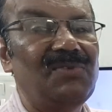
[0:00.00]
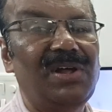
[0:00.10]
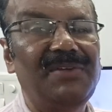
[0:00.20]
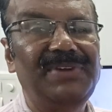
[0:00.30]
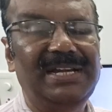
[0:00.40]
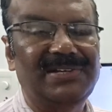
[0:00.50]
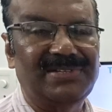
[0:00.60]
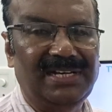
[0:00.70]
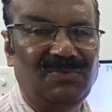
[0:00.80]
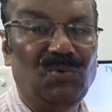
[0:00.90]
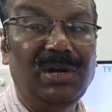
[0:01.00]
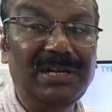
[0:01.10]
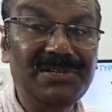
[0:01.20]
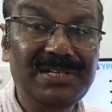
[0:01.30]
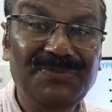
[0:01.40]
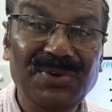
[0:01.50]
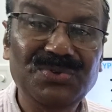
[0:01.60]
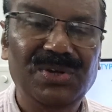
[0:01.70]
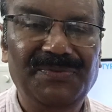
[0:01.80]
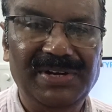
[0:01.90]
wall of intestine. What is
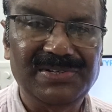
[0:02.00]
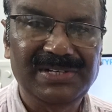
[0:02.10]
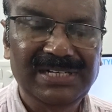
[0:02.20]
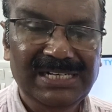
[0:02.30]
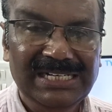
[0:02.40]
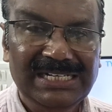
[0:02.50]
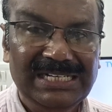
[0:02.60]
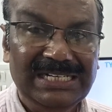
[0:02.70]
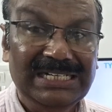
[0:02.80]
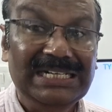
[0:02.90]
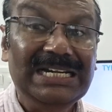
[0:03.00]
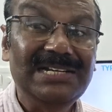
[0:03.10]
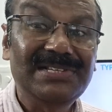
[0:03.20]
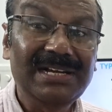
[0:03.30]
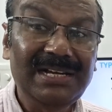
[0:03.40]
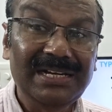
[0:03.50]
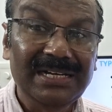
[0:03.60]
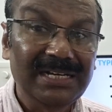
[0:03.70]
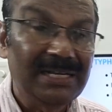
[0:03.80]
typhlosole, friends? It is a